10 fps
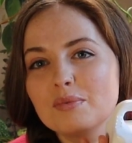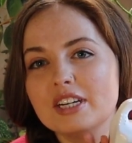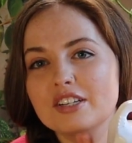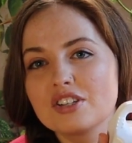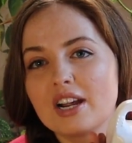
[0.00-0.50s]

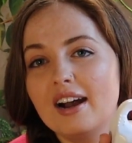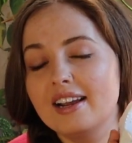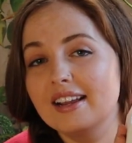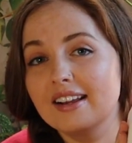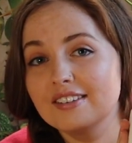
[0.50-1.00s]
which
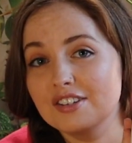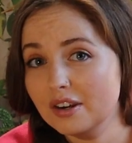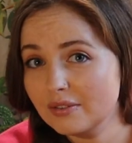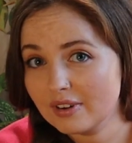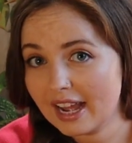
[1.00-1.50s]
I
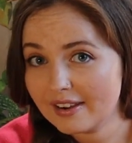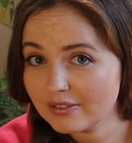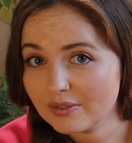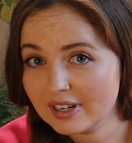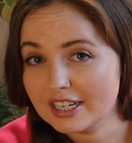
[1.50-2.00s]
don't
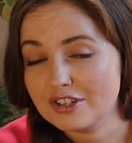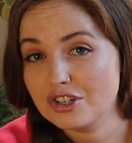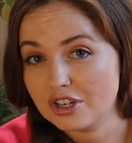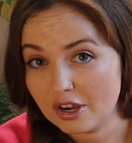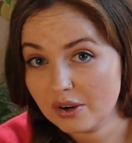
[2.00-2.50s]
ever really
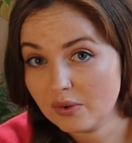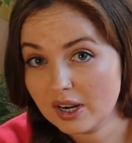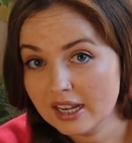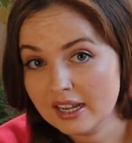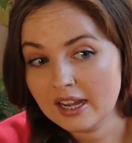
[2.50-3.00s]
show